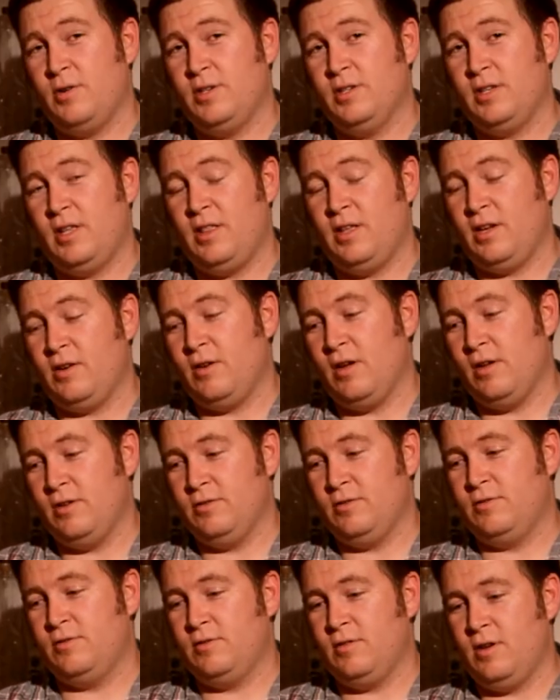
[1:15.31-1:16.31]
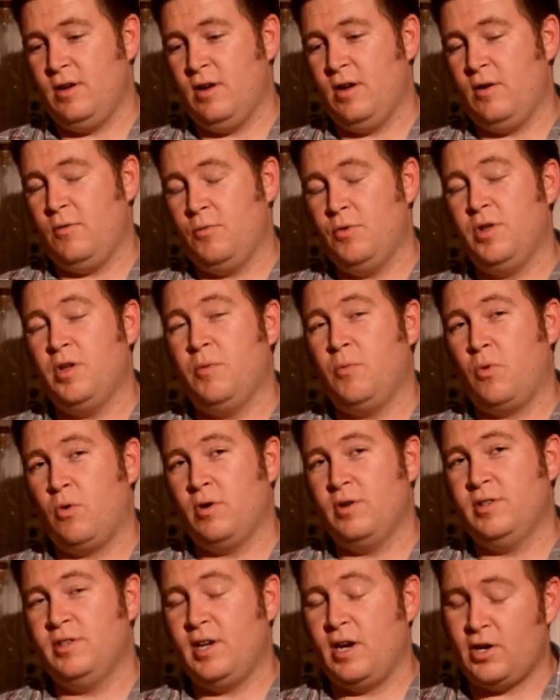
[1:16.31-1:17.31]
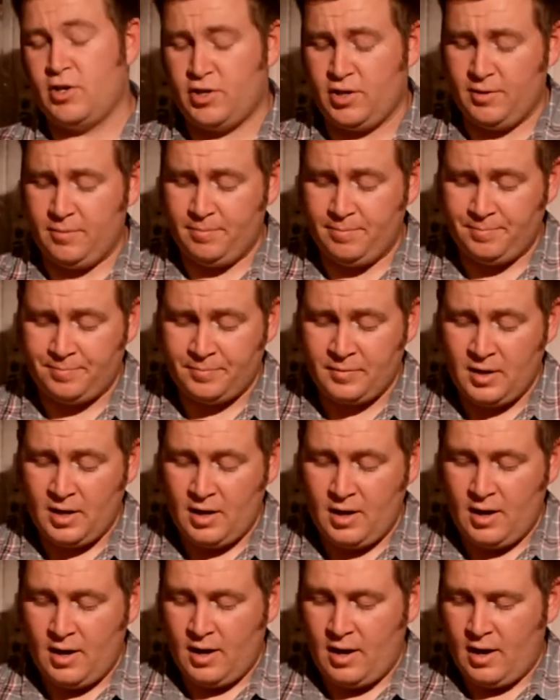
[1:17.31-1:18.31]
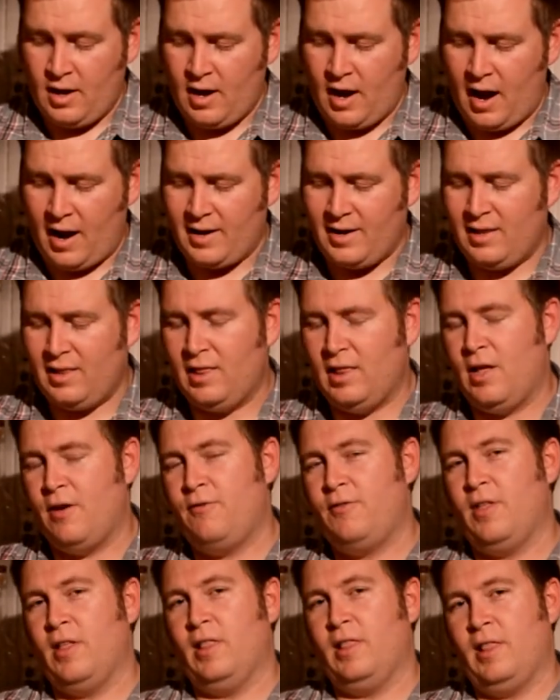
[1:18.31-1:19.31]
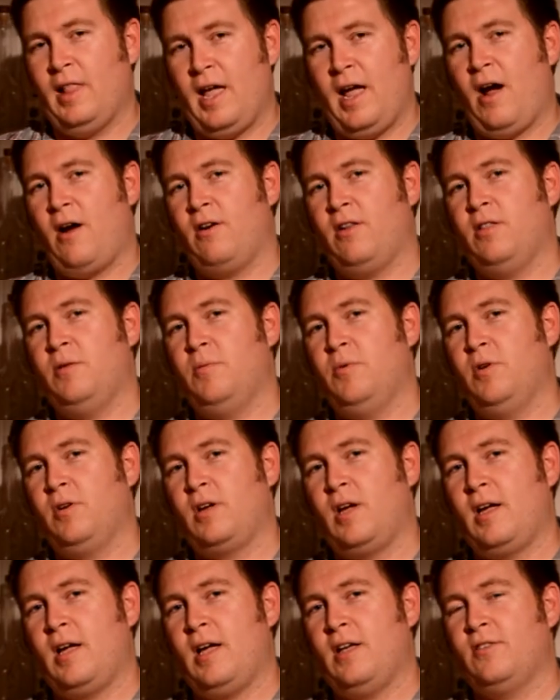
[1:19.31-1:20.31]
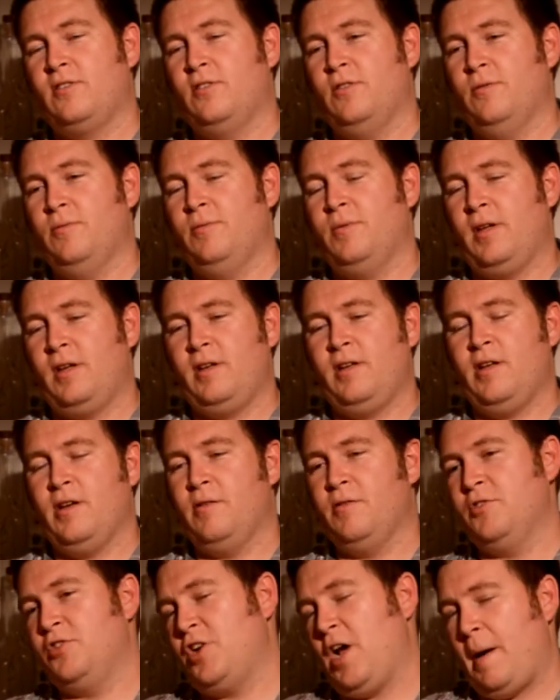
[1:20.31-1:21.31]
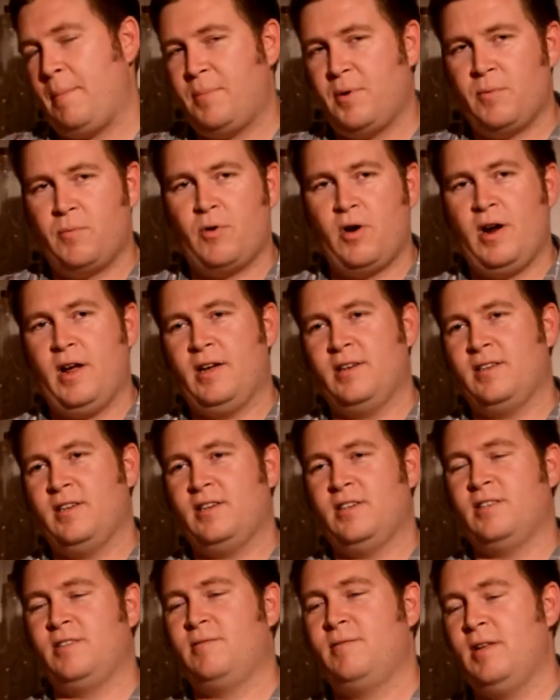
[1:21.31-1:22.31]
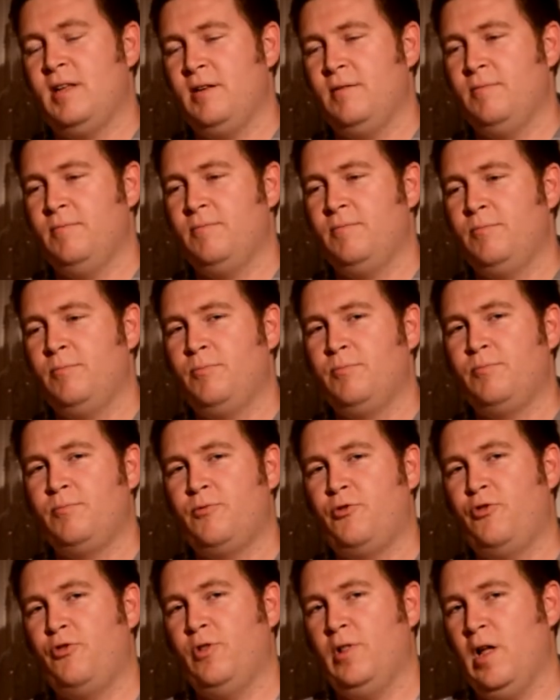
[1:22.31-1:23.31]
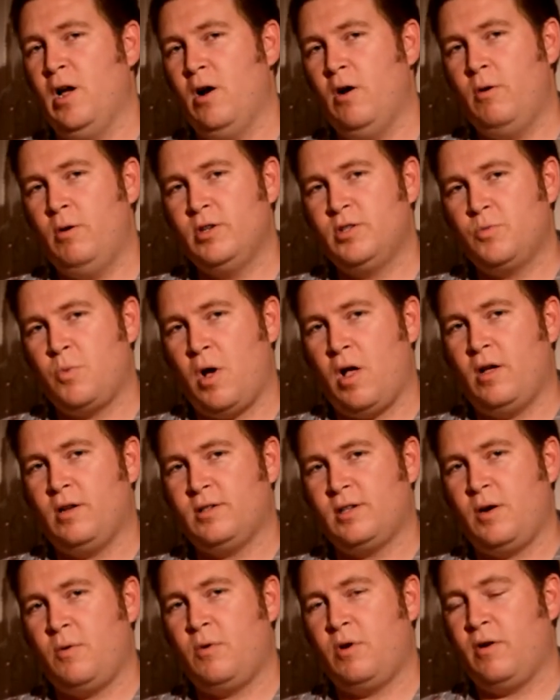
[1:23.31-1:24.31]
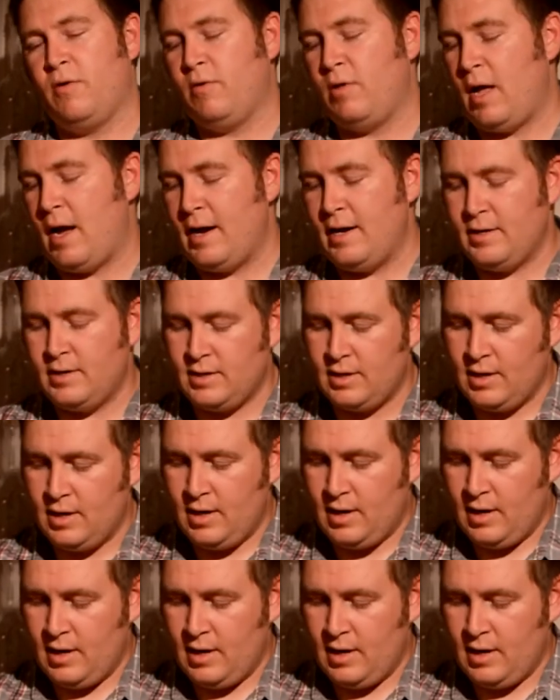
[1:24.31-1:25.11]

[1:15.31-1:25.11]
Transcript: which is, I think, is a really important section. I didn't love the layout of the book, I guess, the chapter breaks, it just didn't flow as well as I would have liked.